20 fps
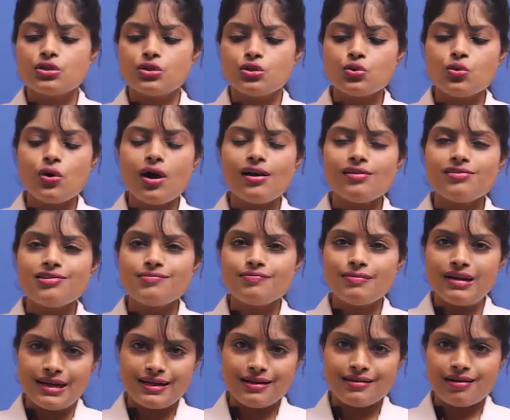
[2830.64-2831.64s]
two hundred
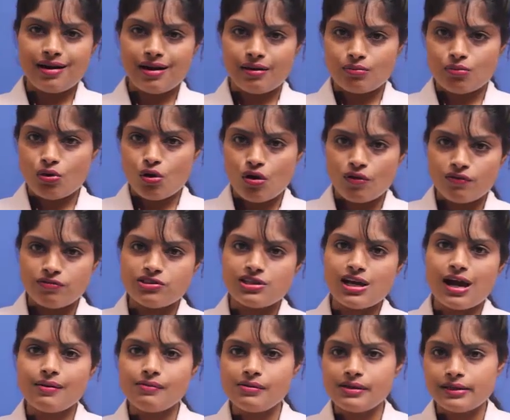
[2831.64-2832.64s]
milligram of
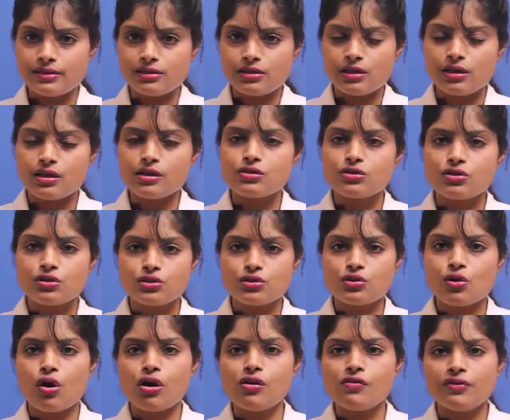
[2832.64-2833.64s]
tablet is
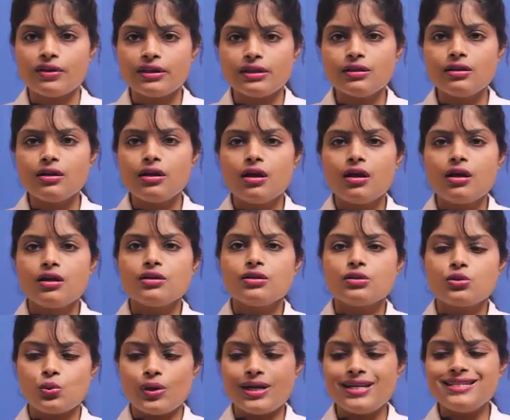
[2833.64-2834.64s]
dissolved in
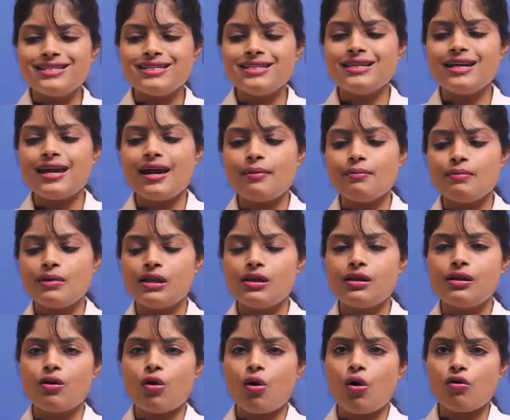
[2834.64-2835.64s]
twenty m
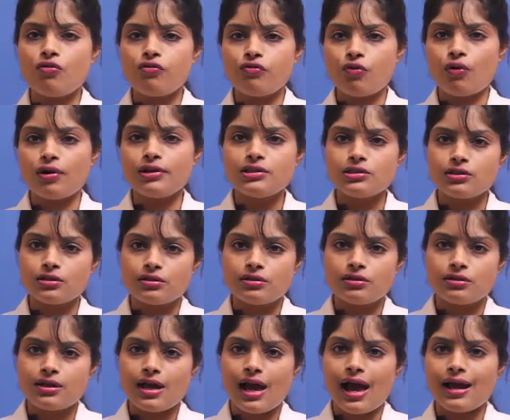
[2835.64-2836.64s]
l of water
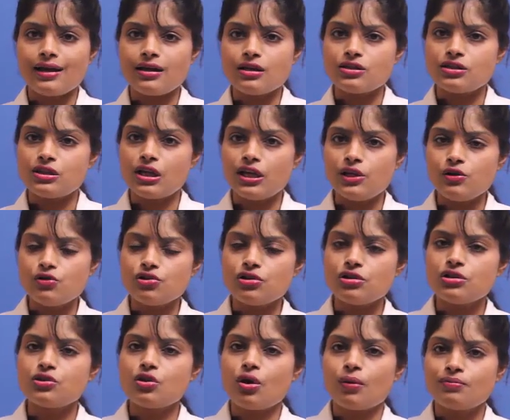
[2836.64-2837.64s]
and a solution
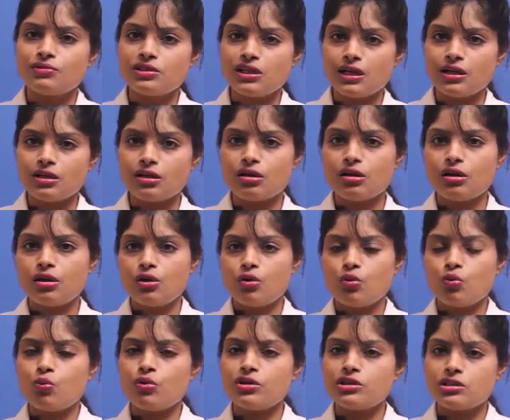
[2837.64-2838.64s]
is obtained
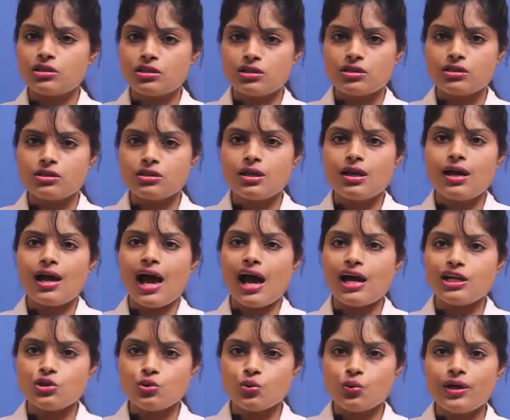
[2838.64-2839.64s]
which is
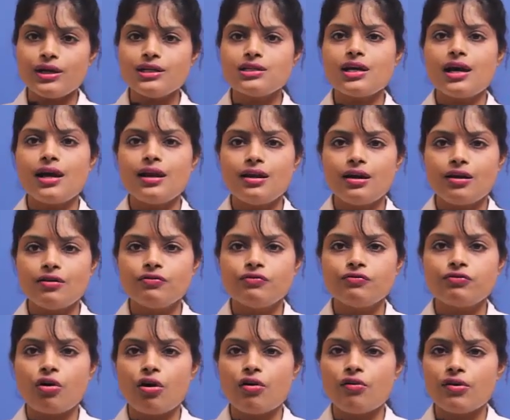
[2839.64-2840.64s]
adequate
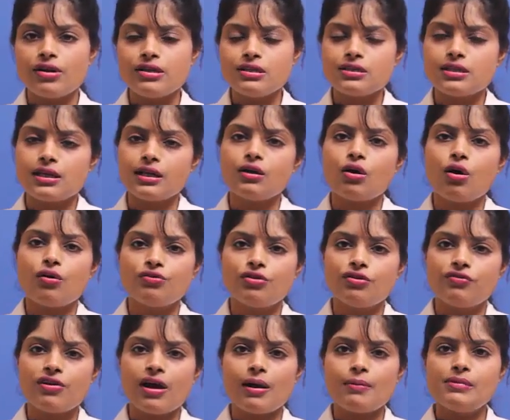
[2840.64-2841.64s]
enough for rinsing of the
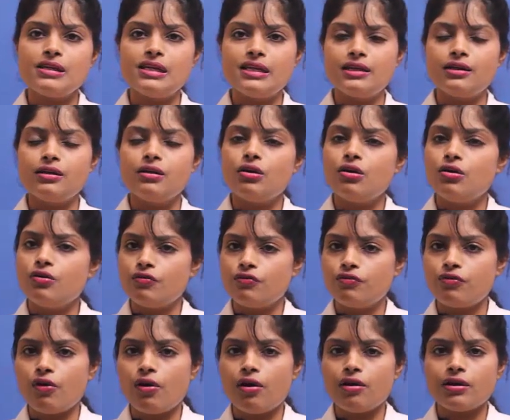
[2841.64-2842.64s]
family
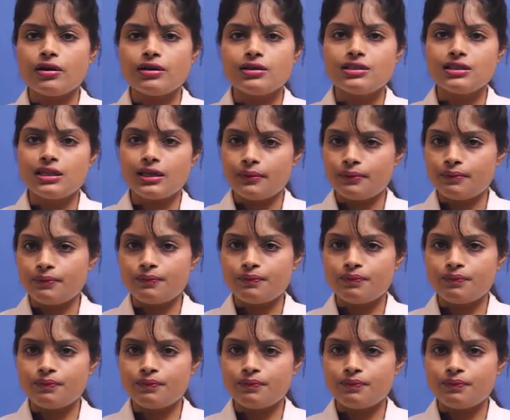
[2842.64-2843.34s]
for a day.